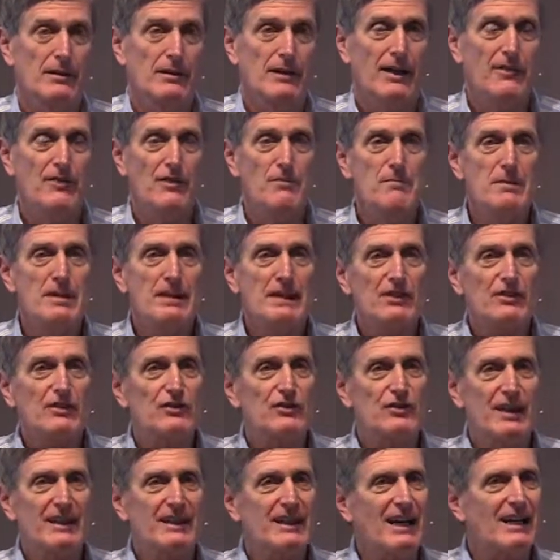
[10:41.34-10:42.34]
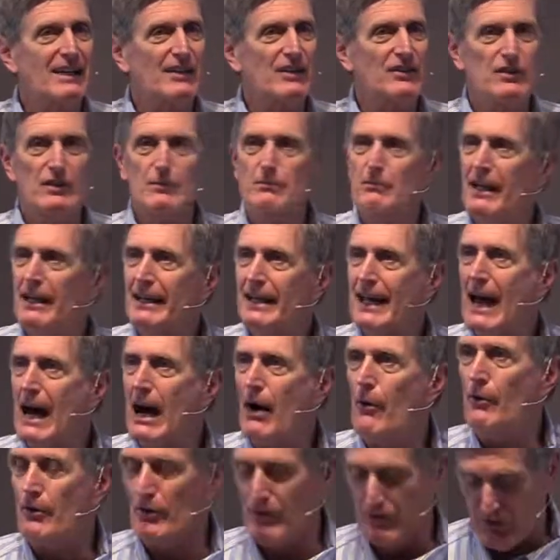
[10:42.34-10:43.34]
And the minutes, they kind of seemed like
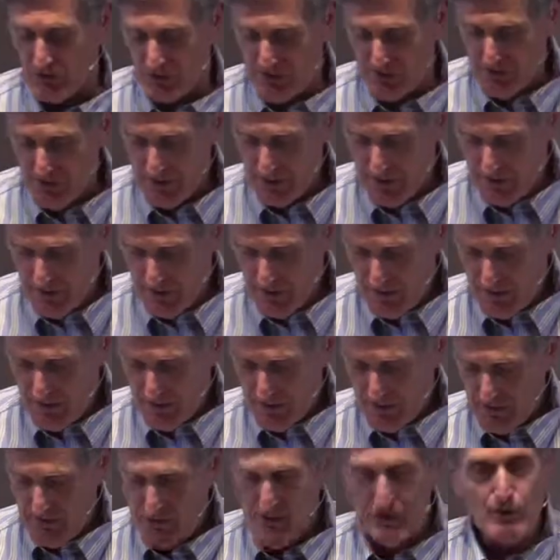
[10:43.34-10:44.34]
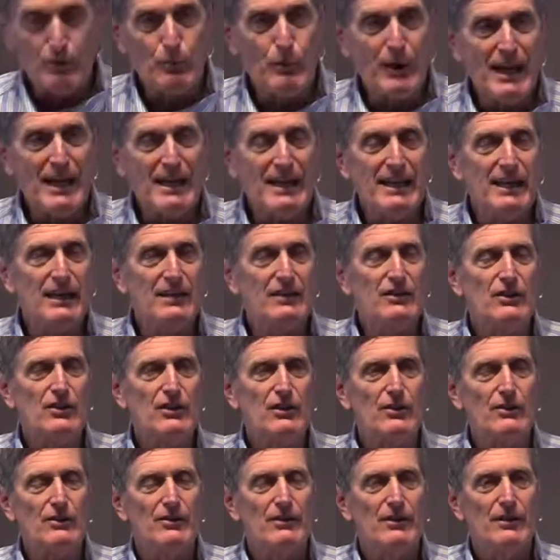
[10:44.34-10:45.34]
hours, and you're waiting
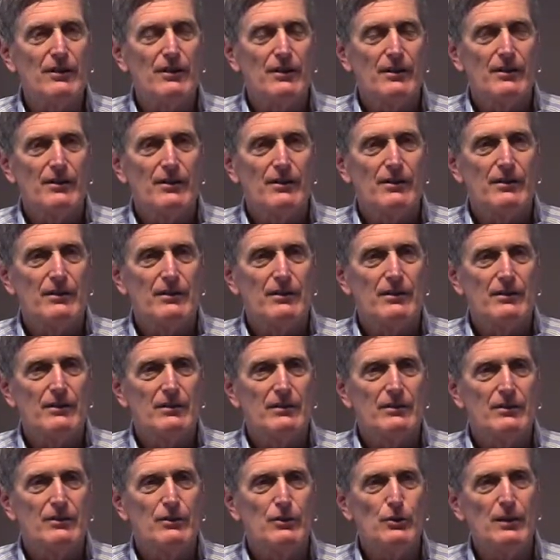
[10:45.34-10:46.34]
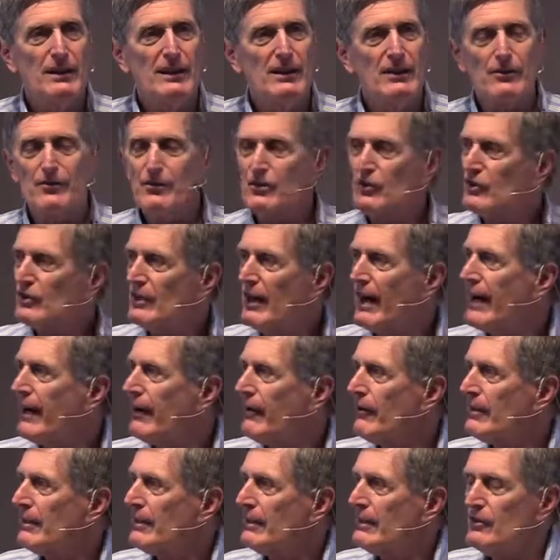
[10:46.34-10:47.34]
until you hear the
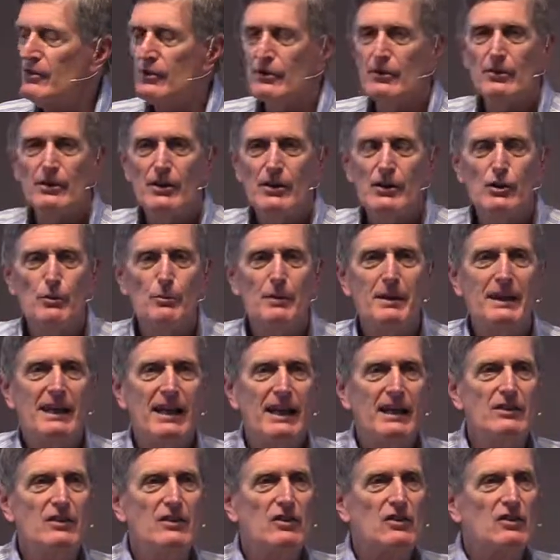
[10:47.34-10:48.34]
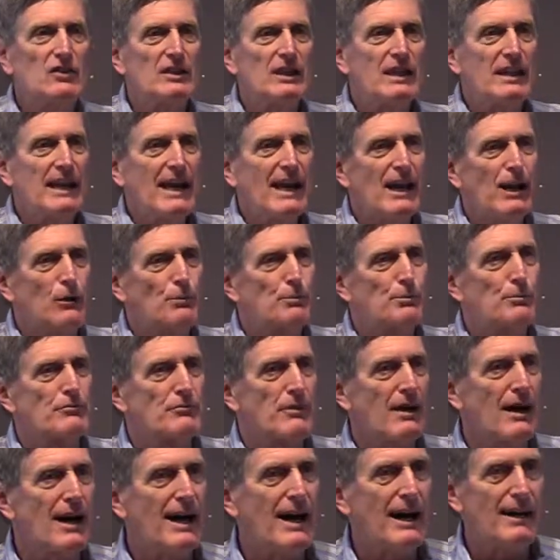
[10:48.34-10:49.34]
siren and you begin to see help
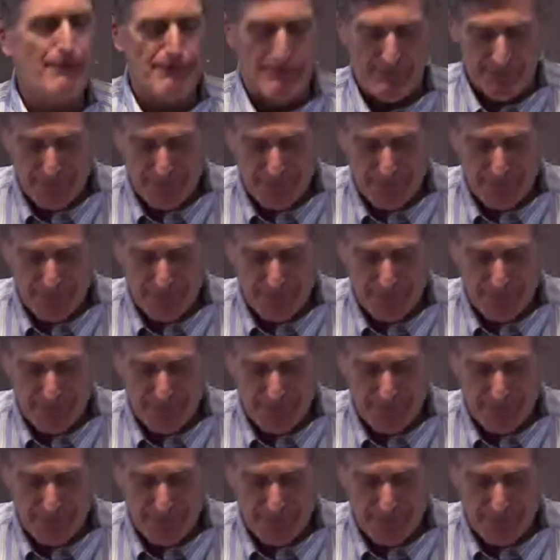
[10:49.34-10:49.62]
arrive.